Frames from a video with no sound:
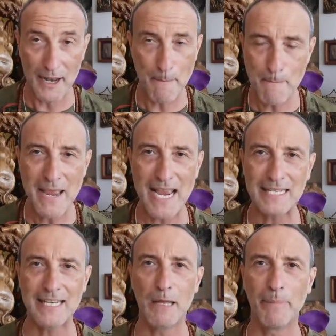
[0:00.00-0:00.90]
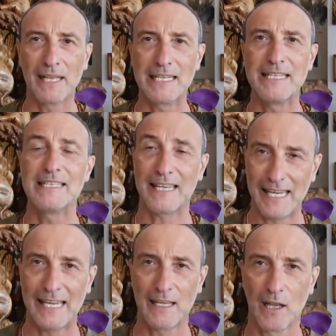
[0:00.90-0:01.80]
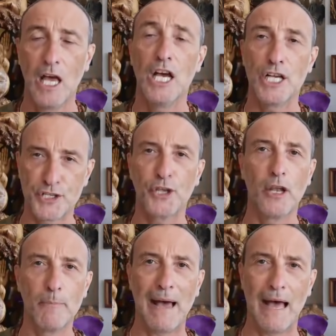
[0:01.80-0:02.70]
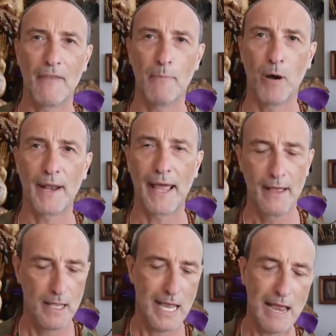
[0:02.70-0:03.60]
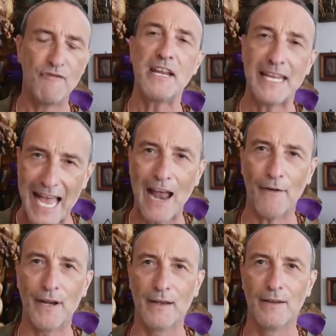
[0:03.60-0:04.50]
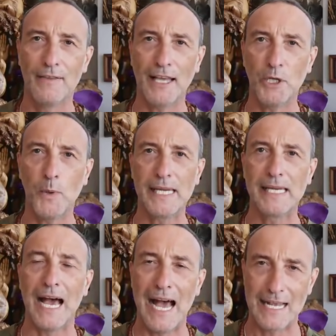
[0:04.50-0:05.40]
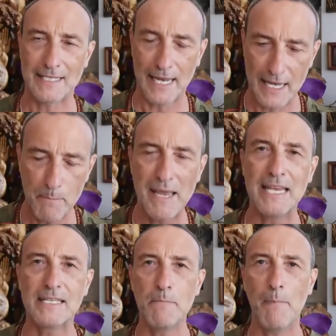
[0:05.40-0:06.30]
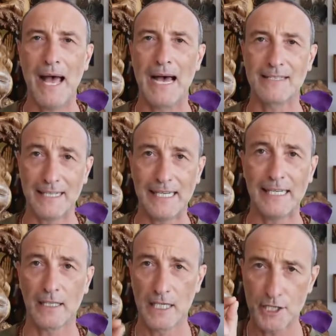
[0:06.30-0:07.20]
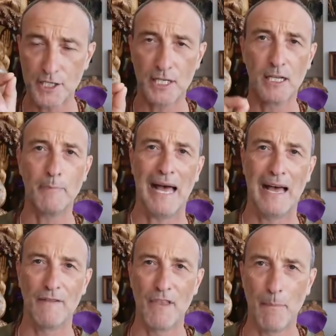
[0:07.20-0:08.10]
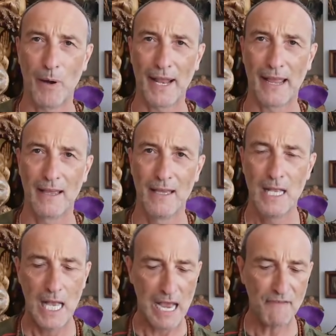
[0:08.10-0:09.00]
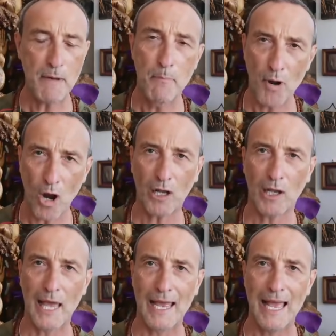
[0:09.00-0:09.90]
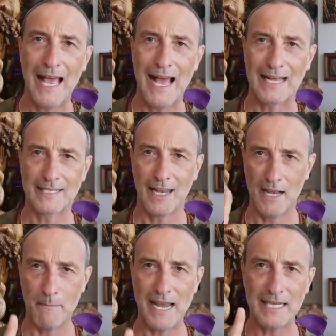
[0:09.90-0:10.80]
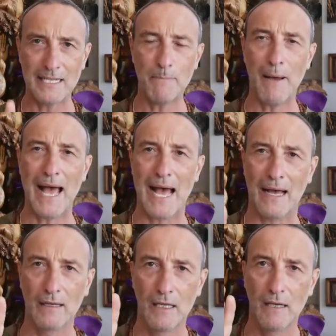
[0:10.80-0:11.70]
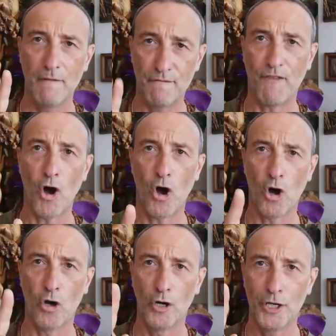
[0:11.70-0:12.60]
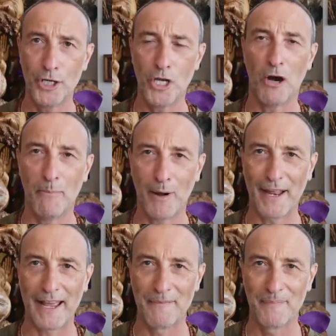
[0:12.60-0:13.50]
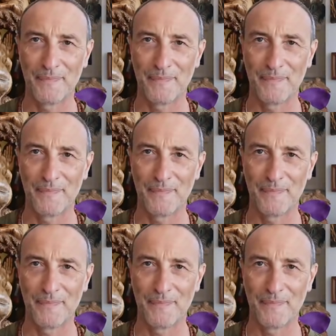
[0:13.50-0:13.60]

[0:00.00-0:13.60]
an amazing ability to heal a certain part of the body. Every carrot that you eat has an amazing part to heal a certain part of the body. Every broccoli has an amazing part for your body.